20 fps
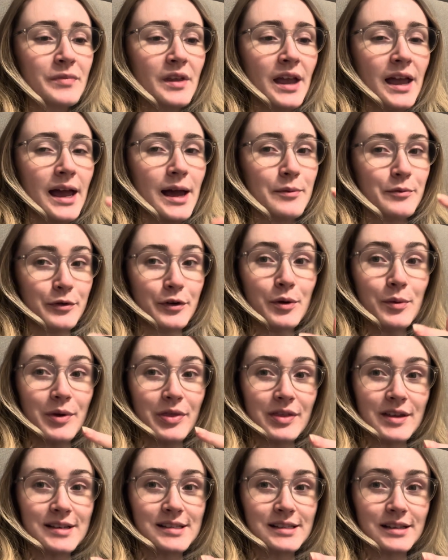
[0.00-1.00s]
I'm filming
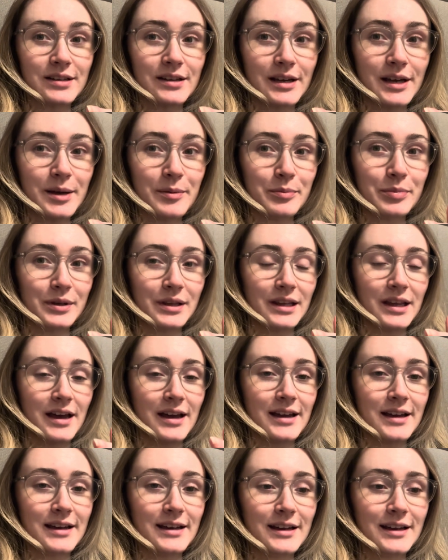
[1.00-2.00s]
this clip
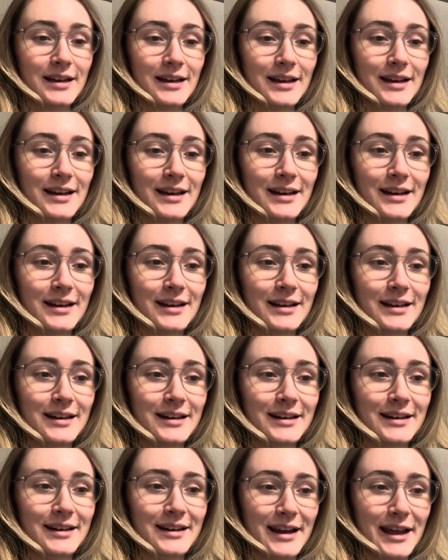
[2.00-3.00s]
like
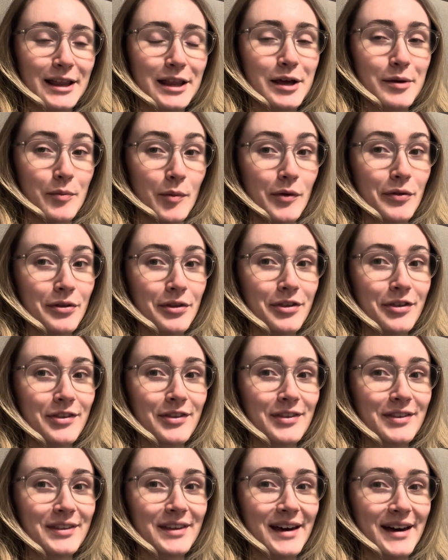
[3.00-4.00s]
nearly a month
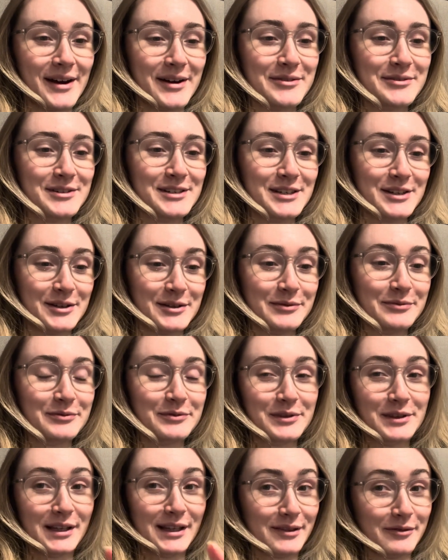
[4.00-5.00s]
after
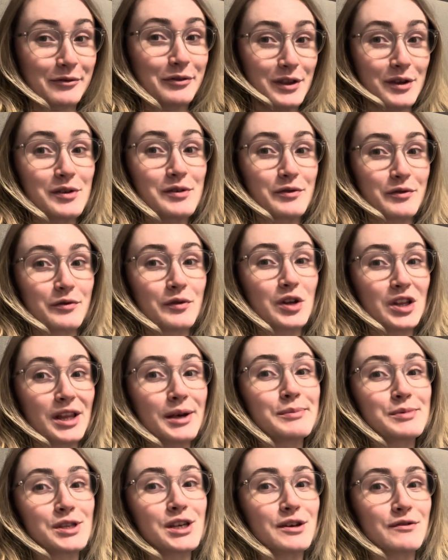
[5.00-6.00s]
the
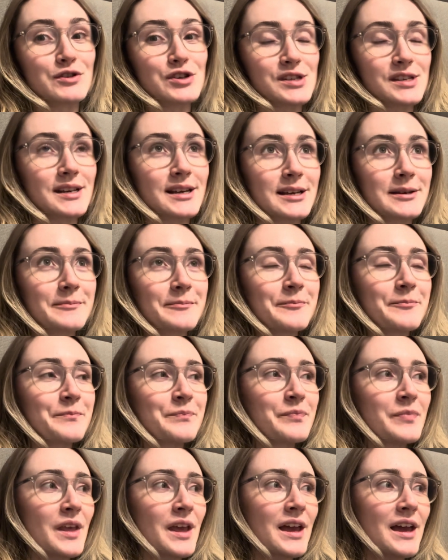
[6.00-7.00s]
clips that you've just seen.
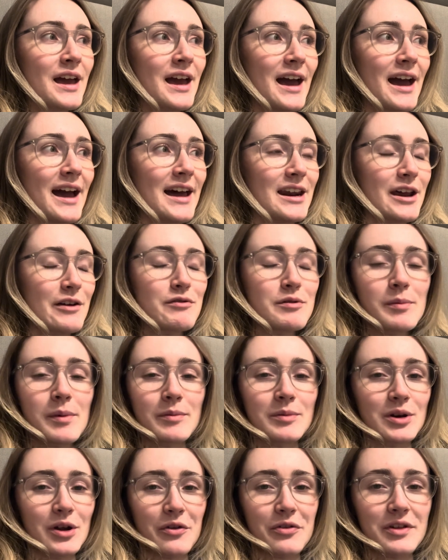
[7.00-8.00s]
And I remember
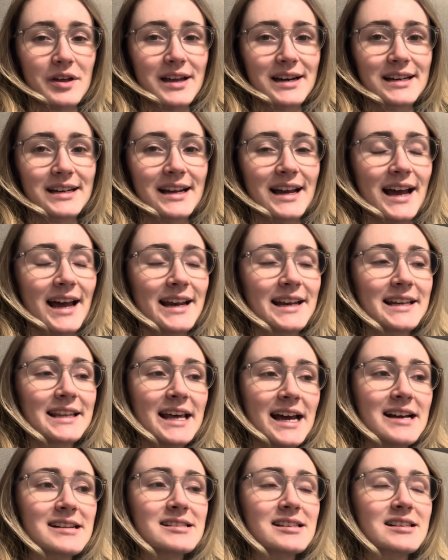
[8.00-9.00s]
nothing. And
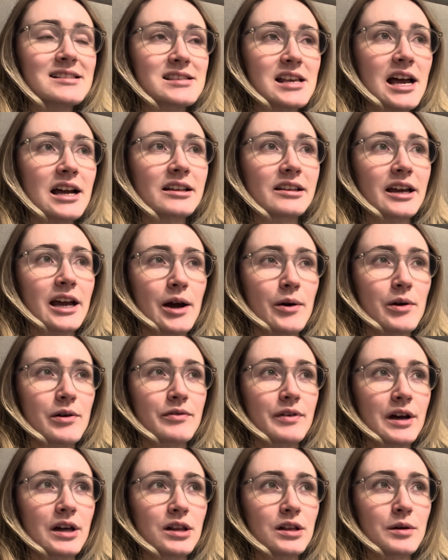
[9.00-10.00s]
that's exactly how I
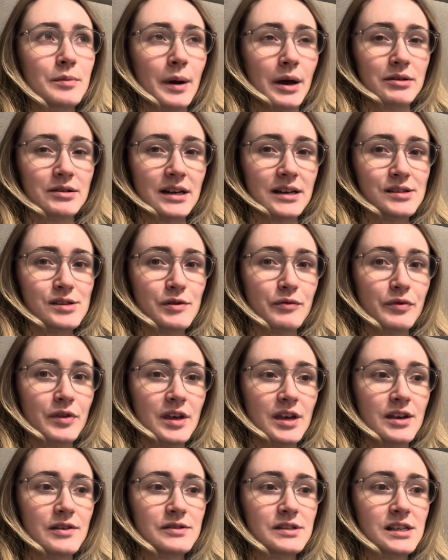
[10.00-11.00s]
felt about Dance of
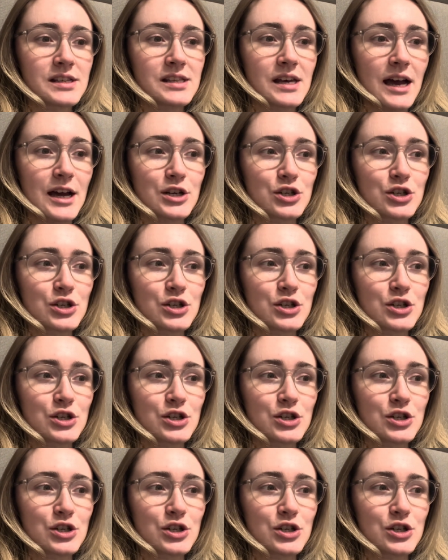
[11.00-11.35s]
Thieves, is that